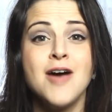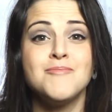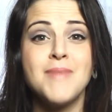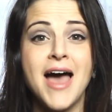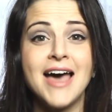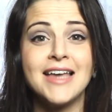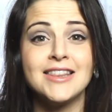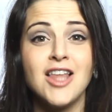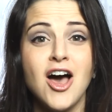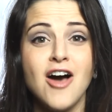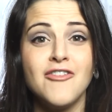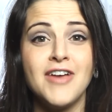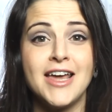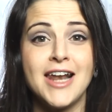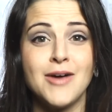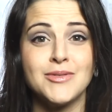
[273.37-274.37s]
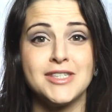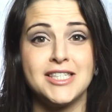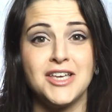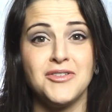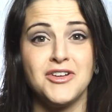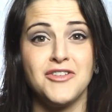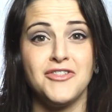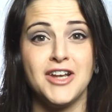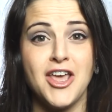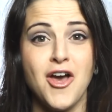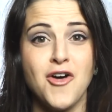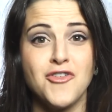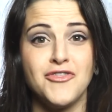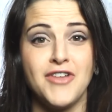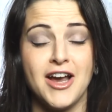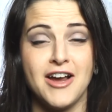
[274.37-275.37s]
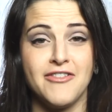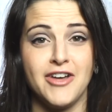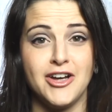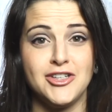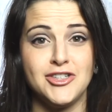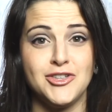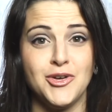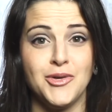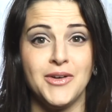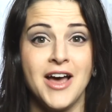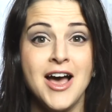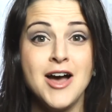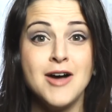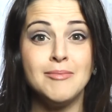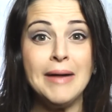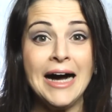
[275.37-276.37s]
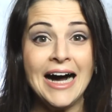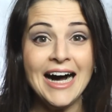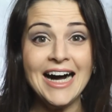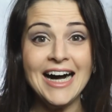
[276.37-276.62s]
Mad love, and I will see you in a video very, very soon. Bye!